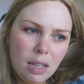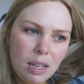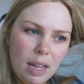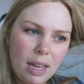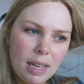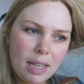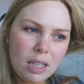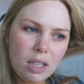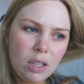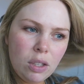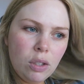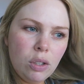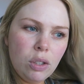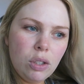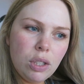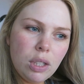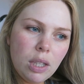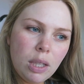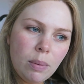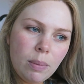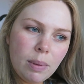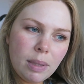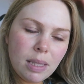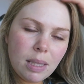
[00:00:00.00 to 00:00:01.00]
Like,
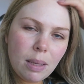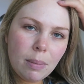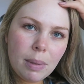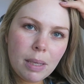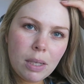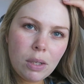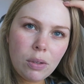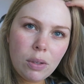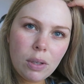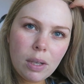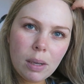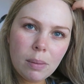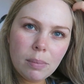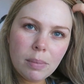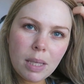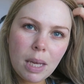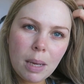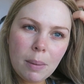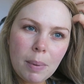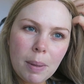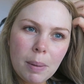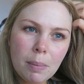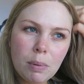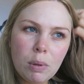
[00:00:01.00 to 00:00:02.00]
usually when something new comes
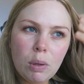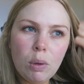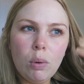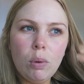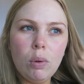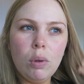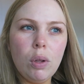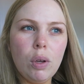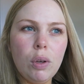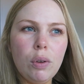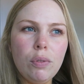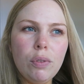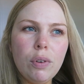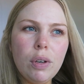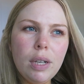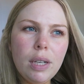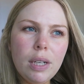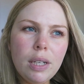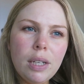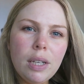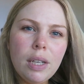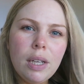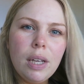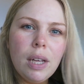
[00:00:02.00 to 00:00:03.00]
out, people are all over
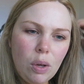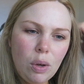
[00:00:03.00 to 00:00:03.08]
it.